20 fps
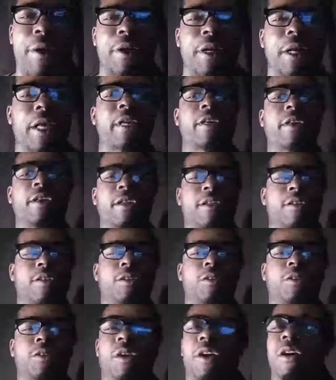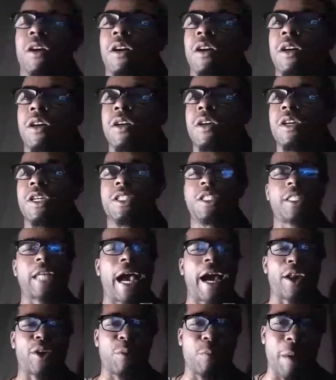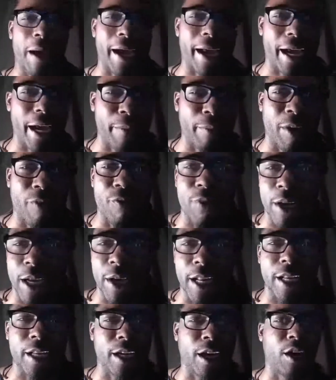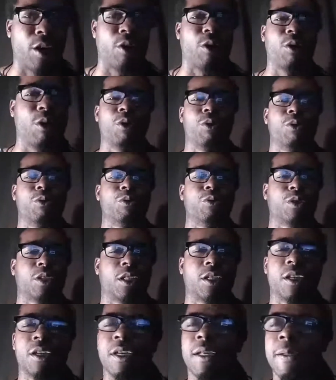it, they shadow ban my videos and